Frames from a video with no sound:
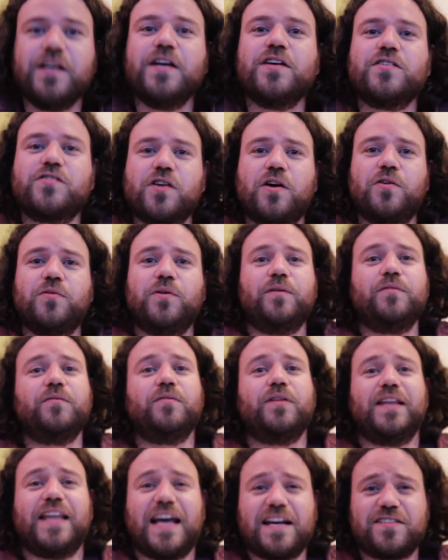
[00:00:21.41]
So
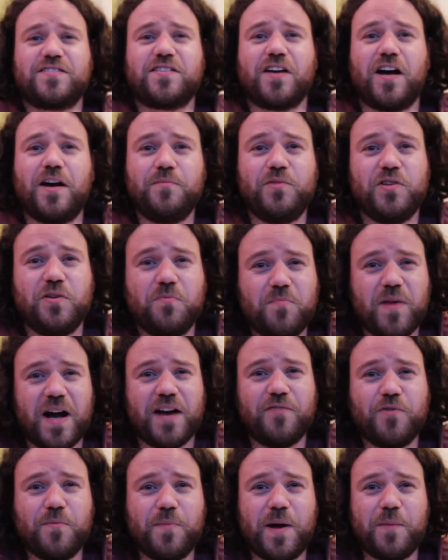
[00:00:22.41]
last time you
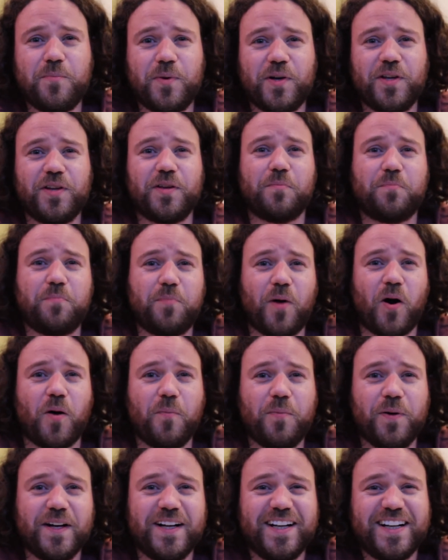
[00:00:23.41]
might remember that Bob